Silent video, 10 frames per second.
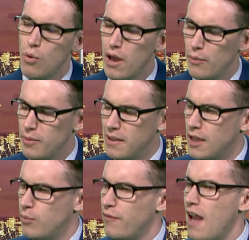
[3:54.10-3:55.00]
Well, why don't we
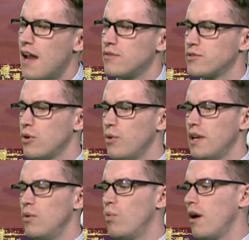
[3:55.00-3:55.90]
begin with that? So
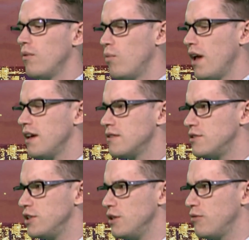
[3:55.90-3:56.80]
in what ways
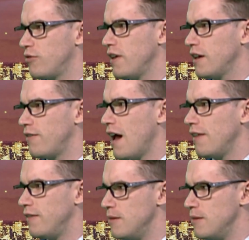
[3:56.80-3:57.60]
do you think that